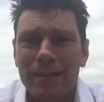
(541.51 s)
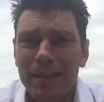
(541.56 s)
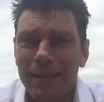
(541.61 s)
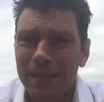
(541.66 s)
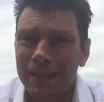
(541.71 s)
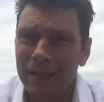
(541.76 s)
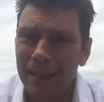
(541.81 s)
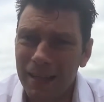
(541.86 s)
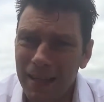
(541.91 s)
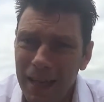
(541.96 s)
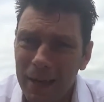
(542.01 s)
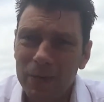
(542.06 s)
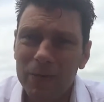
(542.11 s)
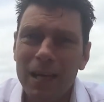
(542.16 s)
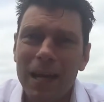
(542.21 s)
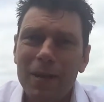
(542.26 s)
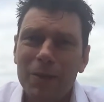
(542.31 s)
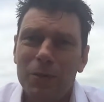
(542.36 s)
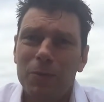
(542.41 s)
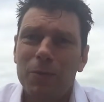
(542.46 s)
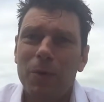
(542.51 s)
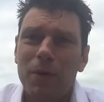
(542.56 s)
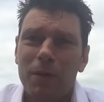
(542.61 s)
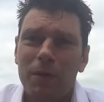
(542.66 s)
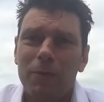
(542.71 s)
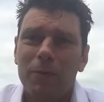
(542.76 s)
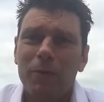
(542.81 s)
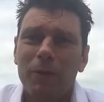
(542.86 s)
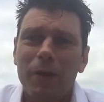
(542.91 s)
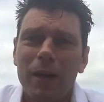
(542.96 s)
90,000 hours worth
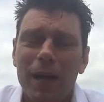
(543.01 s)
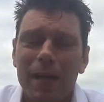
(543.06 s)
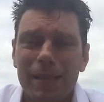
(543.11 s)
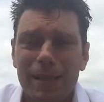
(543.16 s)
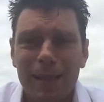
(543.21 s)
of regret.